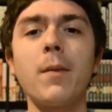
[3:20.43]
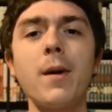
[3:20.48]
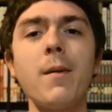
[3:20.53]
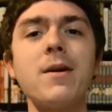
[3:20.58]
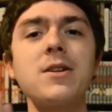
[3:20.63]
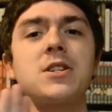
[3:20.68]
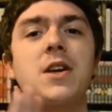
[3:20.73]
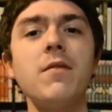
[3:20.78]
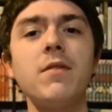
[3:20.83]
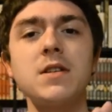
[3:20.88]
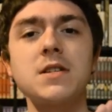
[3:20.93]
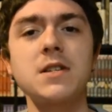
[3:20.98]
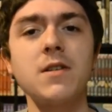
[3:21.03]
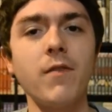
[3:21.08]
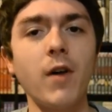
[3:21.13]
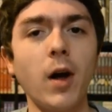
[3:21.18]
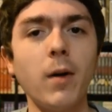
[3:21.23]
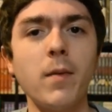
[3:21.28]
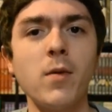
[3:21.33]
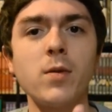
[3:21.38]
pretty much giving us
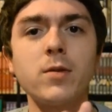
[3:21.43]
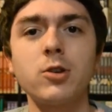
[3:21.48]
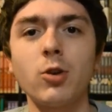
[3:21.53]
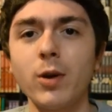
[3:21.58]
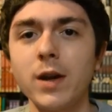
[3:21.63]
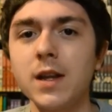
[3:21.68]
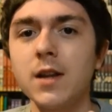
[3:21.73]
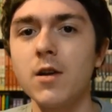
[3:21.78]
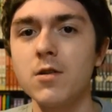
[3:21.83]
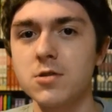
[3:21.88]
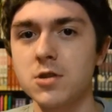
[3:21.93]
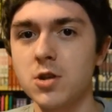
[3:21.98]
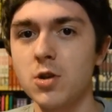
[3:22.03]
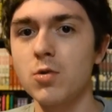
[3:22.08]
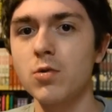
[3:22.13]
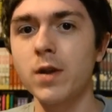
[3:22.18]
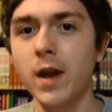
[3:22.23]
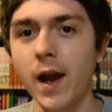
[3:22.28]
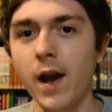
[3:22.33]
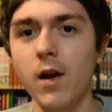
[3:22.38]
development between those
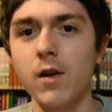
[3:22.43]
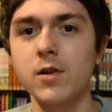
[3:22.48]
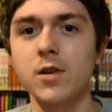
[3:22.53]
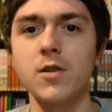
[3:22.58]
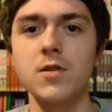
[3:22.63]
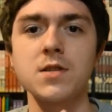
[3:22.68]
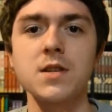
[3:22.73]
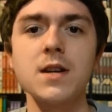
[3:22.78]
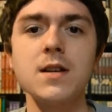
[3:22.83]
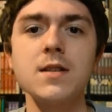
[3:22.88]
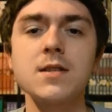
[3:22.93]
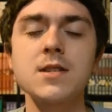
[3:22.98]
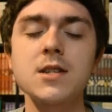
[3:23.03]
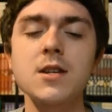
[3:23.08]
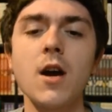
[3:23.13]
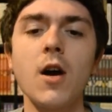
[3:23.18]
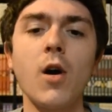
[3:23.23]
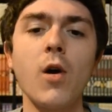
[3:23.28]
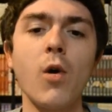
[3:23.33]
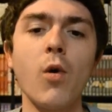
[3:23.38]
two characters. And
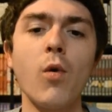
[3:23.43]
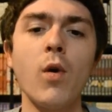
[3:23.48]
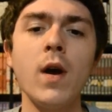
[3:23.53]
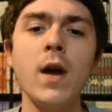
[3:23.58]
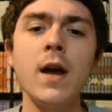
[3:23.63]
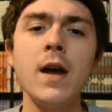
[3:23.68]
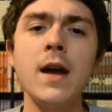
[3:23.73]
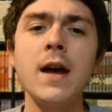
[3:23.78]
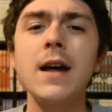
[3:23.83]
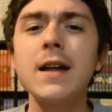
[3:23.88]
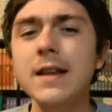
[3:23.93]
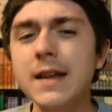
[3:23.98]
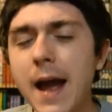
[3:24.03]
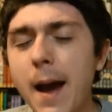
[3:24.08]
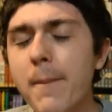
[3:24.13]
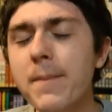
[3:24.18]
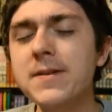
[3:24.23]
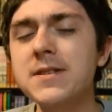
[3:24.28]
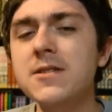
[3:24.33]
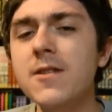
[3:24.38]
so, the
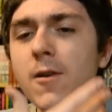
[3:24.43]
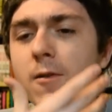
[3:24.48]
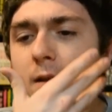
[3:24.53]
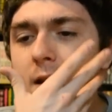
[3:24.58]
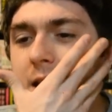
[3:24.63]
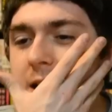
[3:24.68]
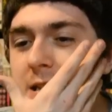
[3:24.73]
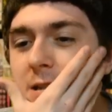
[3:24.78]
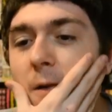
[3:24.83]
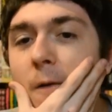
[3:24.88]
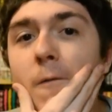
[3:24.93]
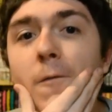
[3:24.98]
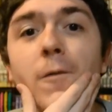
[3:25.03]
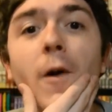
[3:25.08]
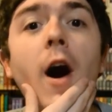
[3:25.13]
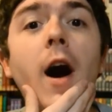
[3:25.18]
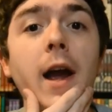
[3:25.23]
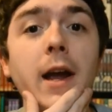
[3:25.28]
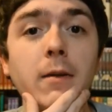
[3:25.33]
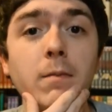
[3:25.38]
episode is
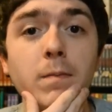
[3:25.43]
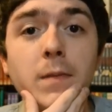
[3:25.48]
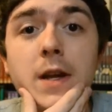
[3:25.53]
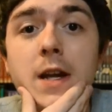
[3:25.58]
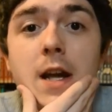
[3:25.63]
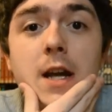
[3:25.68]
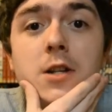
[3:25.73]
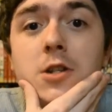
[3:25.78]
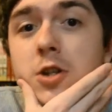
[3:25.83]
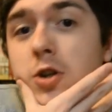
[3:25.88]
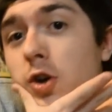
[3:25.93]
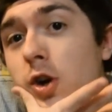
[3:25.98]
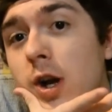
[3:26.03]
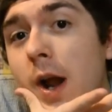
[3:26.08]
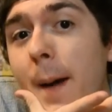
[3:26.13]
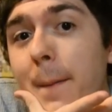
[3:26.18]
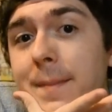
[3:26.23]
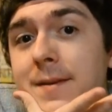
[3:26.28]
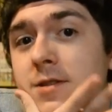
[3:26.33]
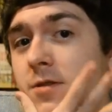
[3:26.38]
fine. It's a good
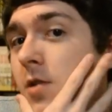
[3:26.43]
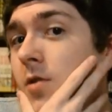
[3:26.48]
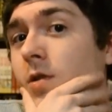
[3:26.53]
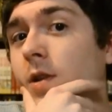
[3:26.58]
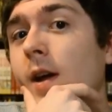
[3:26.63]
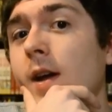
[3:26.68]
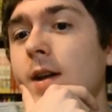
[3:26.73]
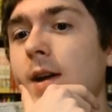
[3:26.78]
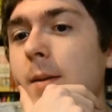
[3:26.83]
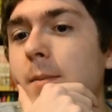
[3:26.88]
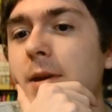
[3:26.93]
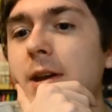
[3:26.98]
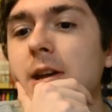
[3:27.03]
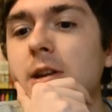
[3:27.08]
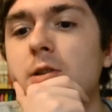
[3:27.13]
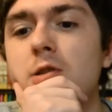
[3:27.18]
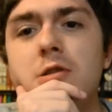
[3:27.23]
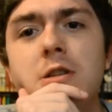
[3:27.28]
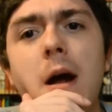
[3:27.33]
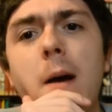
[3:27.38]
episode. Like, I
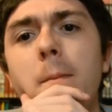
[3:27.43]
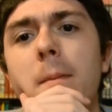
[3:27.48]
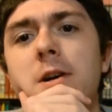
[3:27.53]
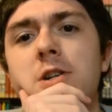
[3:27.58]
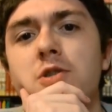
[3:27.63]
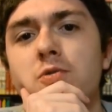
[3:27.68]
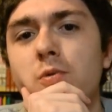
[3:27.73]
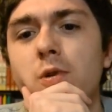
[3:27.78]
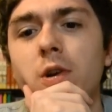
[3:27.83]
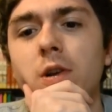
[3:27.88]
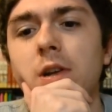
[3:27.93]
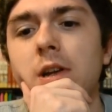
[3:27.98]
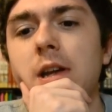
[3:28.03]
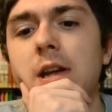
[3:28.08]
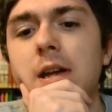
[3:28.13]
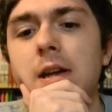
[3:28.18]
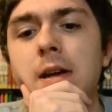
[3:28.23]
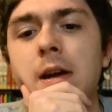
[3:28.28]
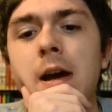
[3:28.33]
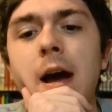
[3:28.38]
mean, there's not much
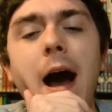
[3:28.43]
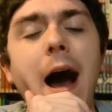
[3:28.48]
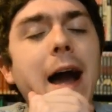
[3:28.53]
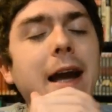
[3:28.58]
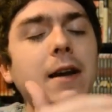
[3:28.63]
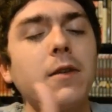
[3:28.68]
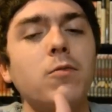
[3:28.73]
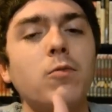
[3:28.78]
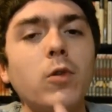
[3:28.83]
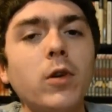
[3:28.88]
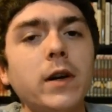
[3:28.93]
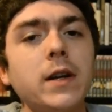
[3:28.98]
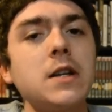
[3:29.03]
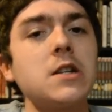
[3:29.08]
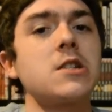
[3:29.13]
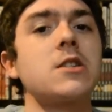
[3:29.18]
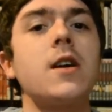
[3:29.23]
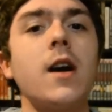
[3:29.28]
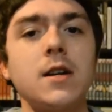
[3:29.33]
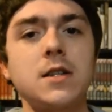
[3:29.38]
really I can really
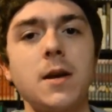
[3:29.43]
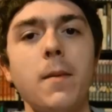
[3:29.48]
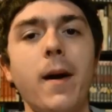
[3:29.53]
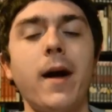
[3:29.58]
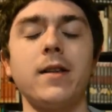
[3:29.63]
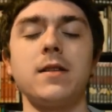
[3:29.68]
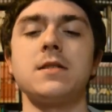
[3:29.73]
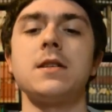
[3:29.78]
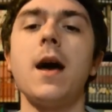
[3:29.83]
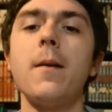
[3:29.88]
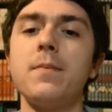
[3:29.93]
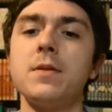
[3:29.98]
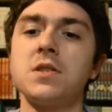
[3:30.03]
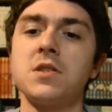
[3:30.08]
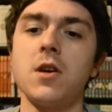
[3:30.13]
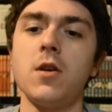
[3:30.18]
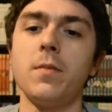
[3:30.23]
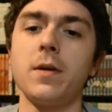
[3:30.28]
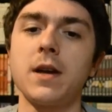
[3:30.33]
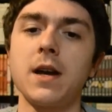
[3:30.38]
discuss about this
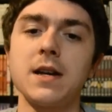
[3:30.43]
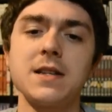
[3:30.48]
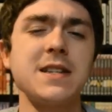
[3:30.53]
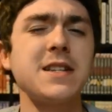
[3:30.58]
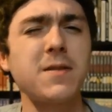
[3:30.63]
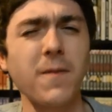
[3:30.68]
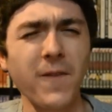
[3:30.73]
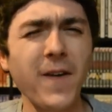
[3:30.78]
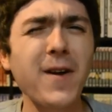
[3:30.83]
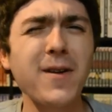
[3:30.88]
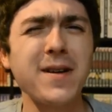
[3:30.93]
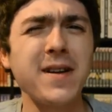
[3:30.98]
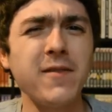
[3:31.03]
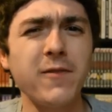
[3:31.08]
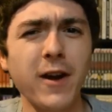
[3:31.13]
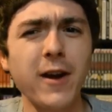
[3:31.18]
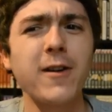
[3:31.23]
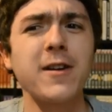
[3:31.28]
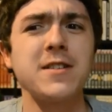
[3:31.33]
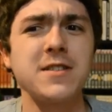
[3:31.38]
episode because it's a very,
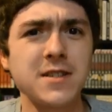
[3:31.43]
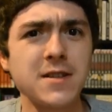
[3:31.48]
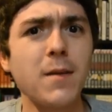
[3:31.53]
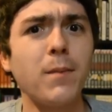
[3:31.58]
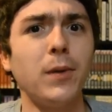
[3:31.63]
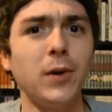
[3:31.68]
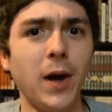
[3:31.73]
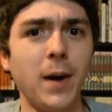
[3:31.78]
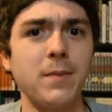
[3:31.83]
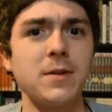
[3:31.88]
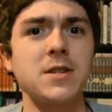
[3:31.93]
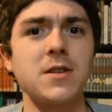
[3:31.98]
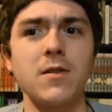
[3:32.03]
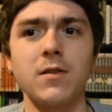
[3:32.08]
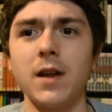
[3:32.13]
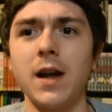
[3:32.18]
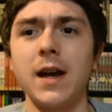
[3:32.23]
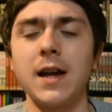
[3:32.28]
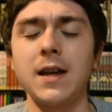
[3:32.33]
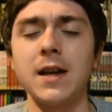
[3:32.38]
very simple
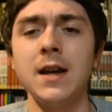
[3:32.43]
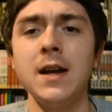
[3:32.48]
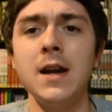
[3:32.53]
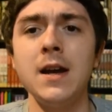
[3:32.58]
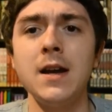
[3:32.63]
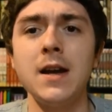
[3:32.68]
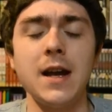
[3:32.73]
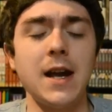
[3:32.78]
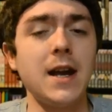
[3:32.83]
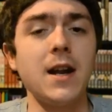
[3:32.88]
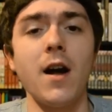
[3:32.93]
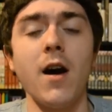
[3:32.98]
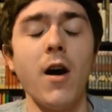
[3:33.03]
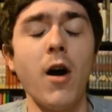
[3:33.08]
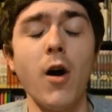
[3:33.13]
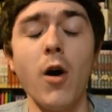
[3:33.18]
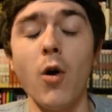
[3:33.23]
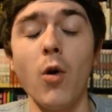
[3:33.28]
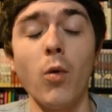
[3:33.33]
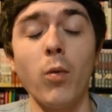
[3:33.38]
episode. Like,
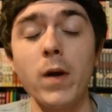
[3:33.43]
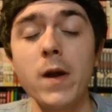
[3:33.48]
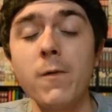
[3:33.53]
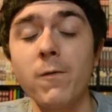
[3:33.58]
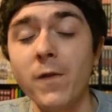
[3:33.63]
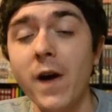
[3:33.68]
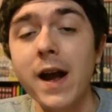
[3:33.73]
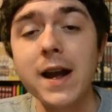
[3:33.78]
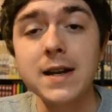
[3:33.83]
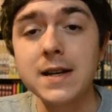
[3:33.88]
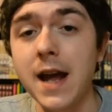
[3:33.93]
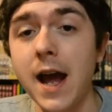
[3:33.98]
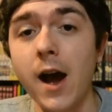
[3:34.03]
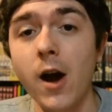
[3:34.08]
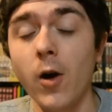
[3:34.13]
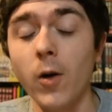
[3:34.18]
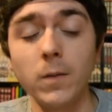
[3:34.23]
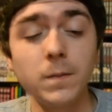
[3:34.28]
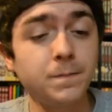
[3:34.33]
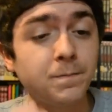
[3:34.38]
Inaho, we find
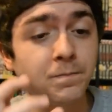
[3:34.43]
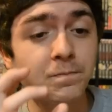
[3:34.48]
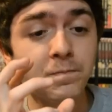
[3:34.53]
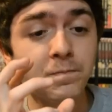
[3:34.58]
out